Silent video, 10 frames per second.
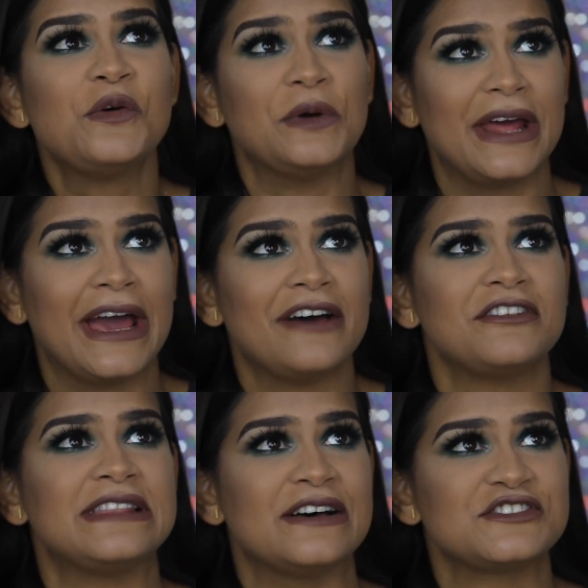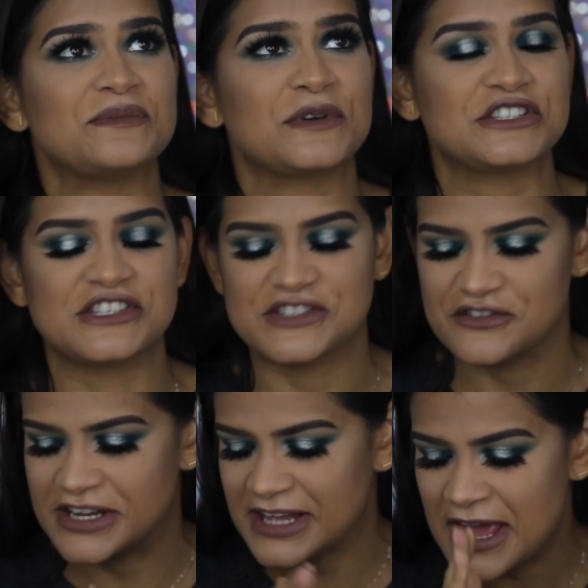when I have 1,000 brushes
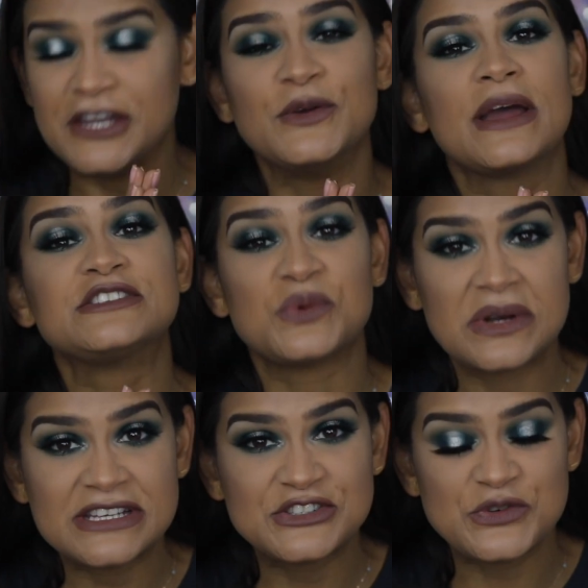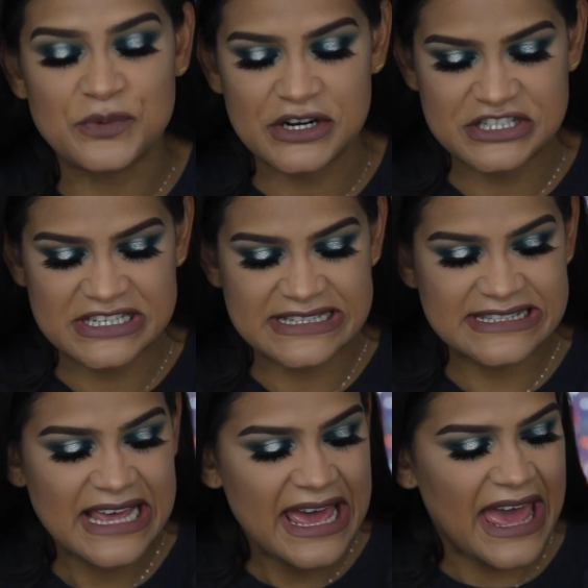already. And you get 22 brushes.
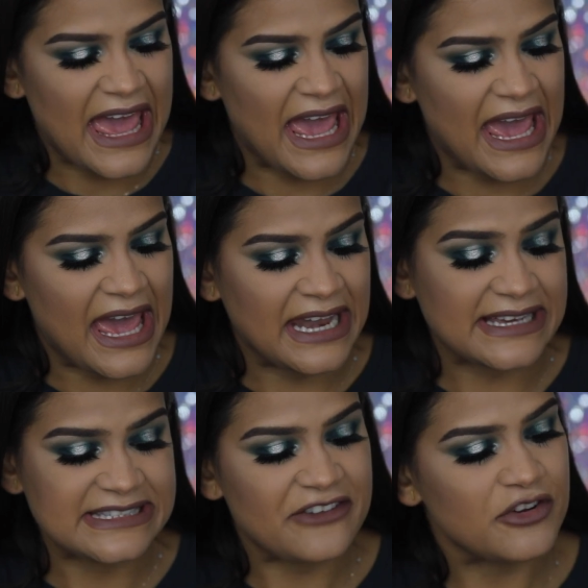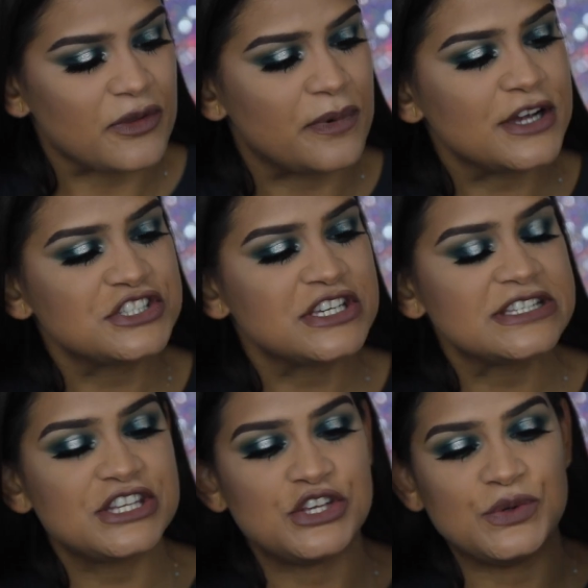And aside from the
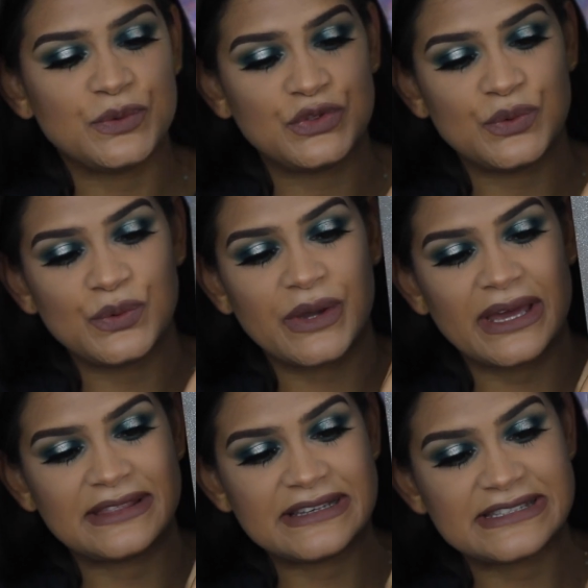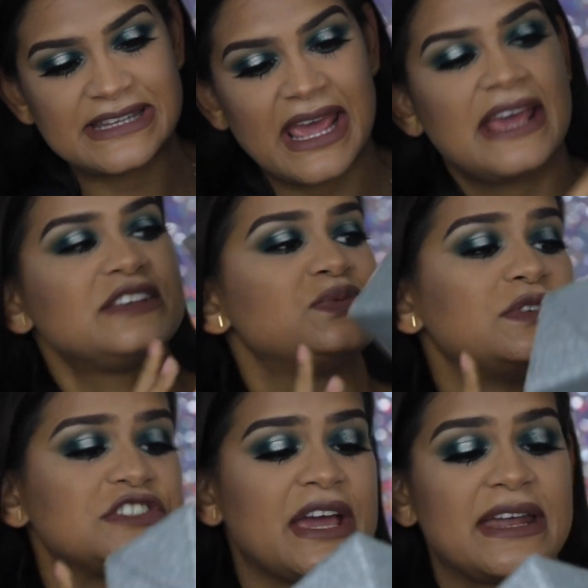brushes, you do get this case,
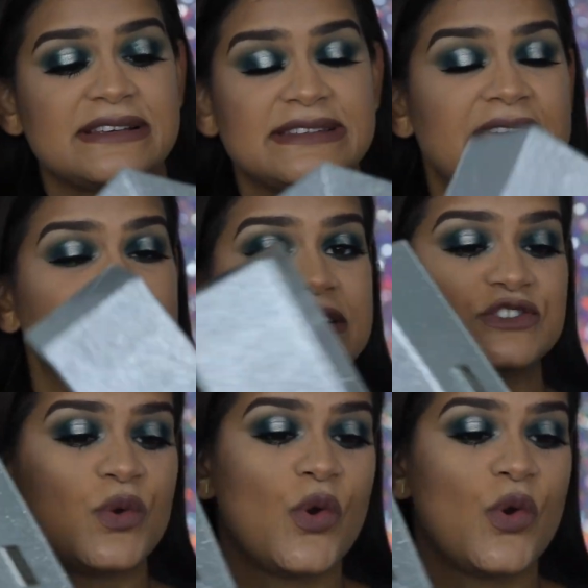which I gotta say is